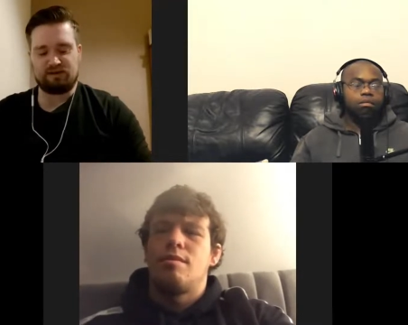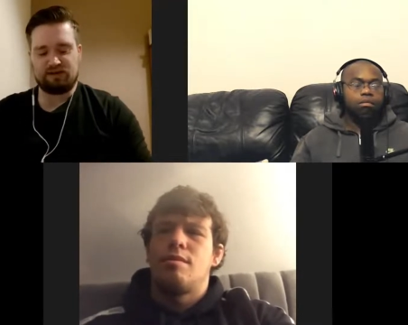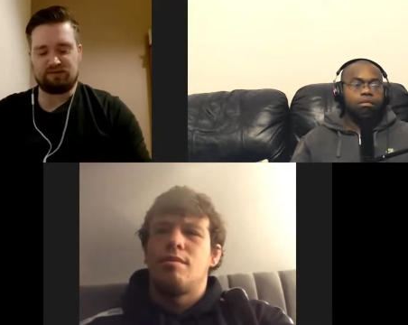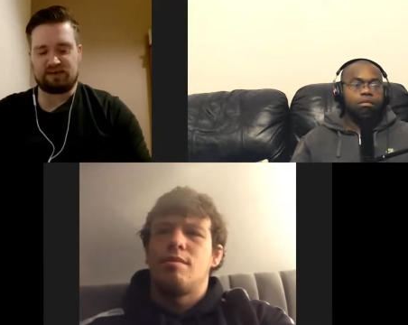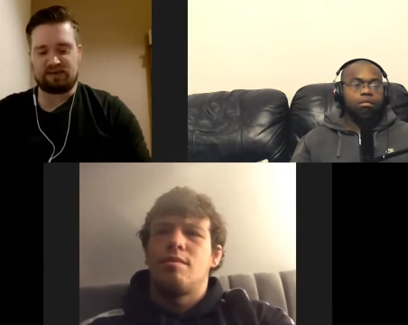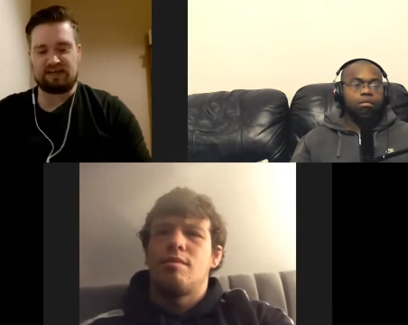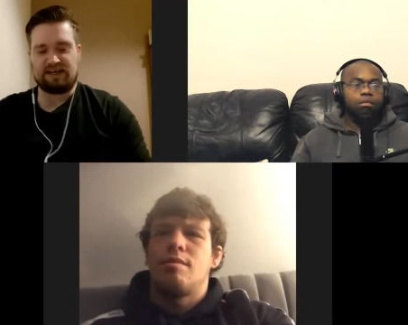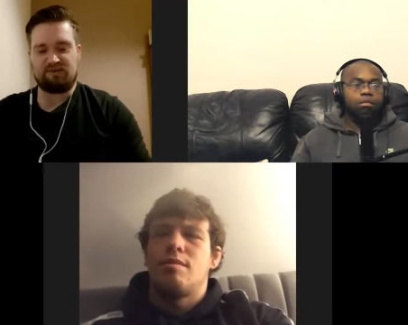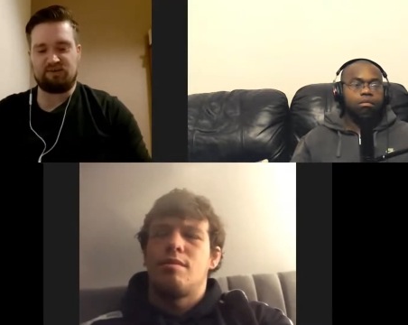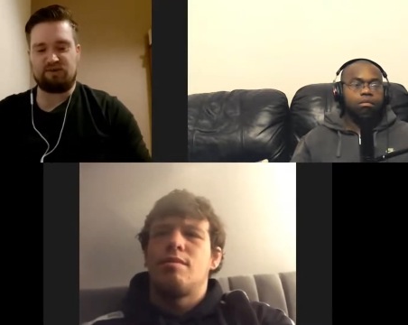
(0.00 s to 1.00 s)
Speaker 1: You've got
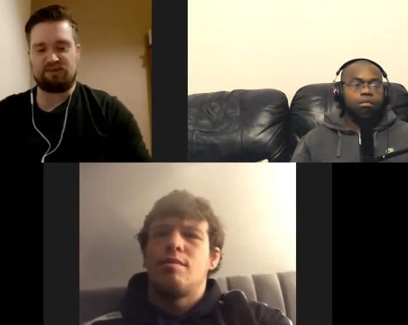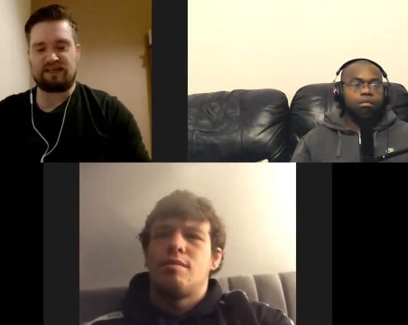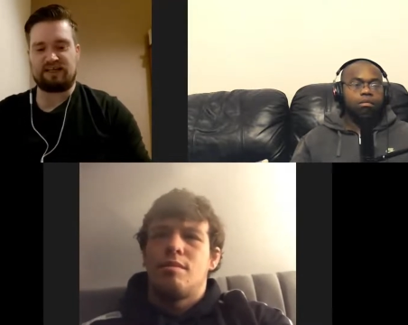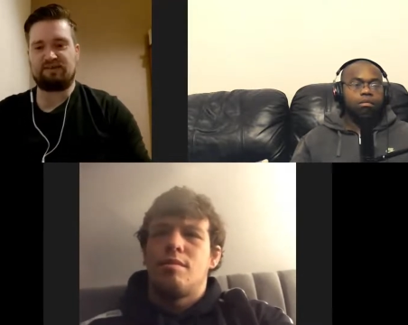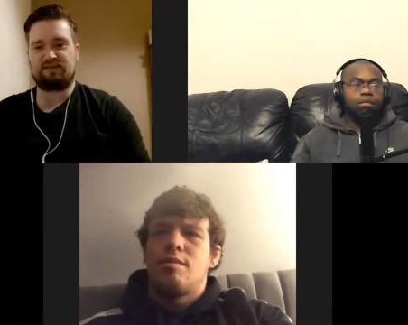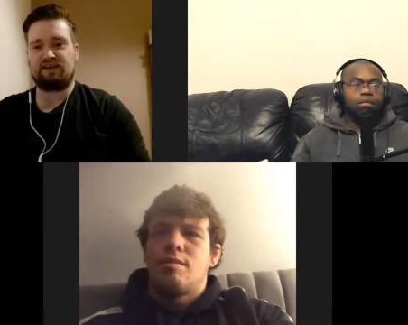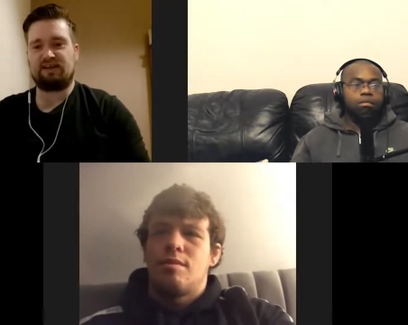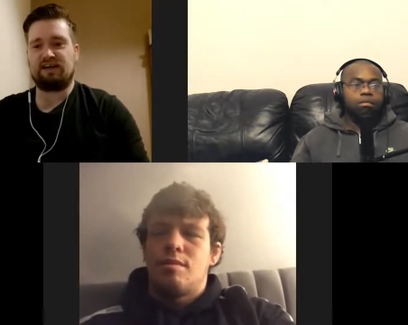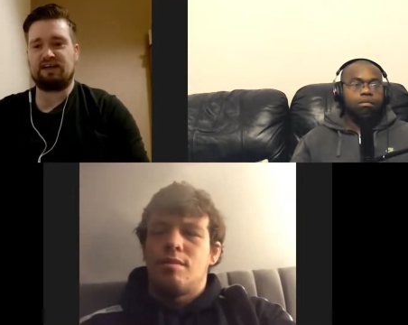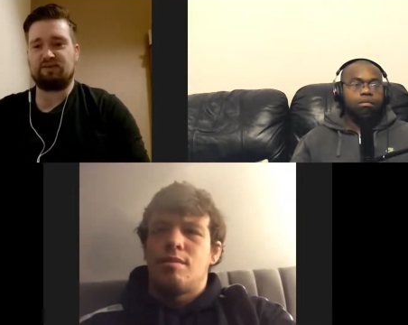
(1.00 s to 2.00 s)
Clan Wars, and you've got
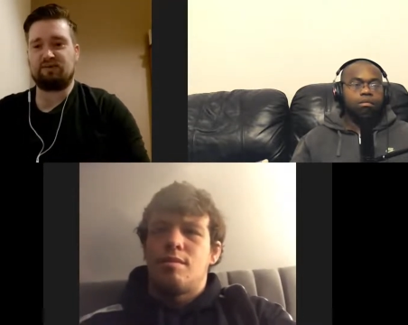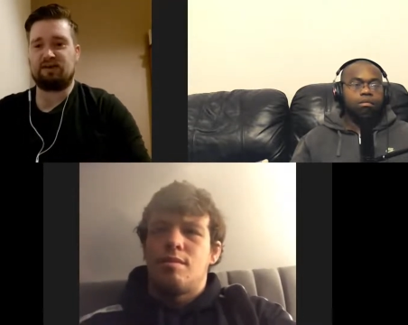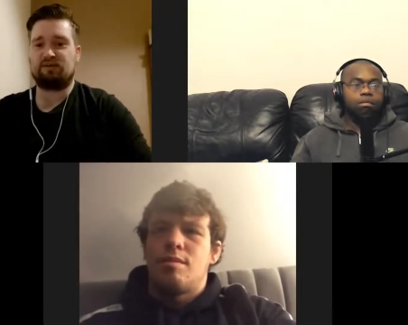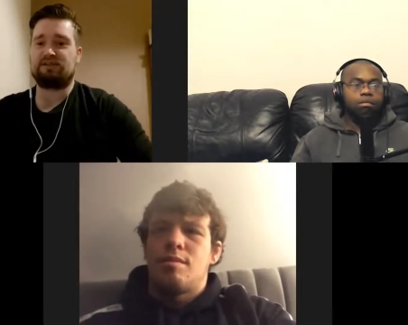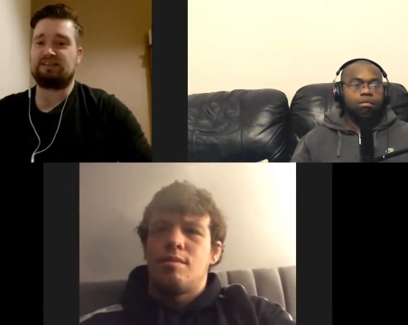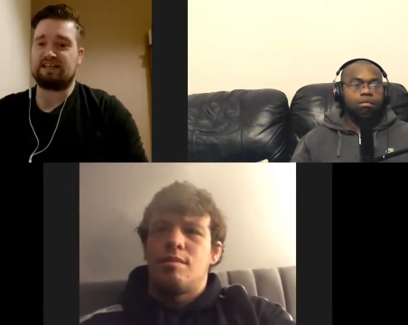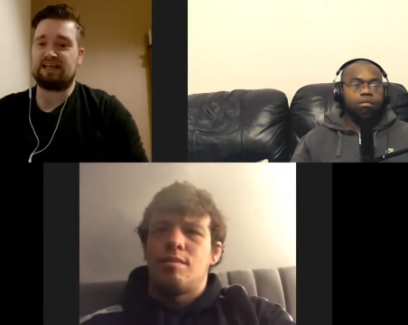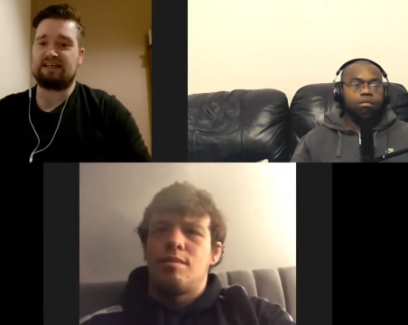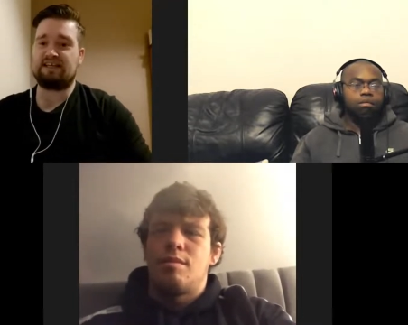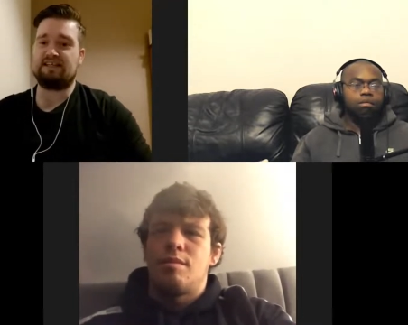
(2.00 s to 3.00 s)
IUR, which is
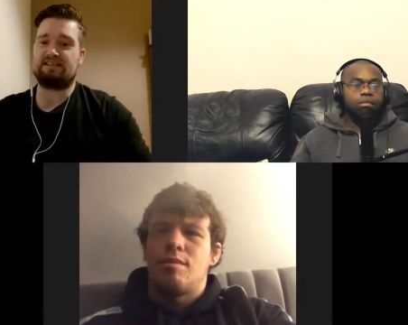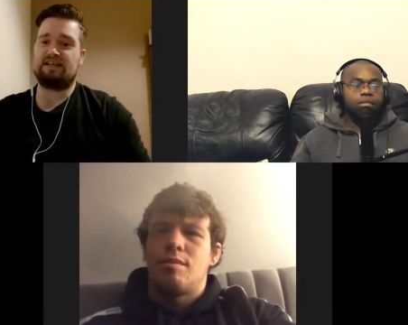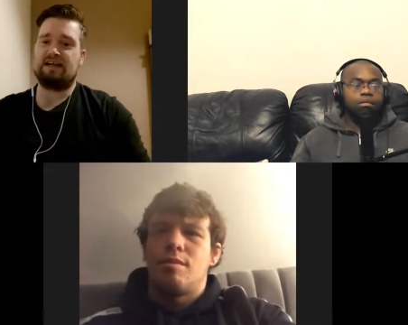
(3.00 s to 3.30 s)
Decky's.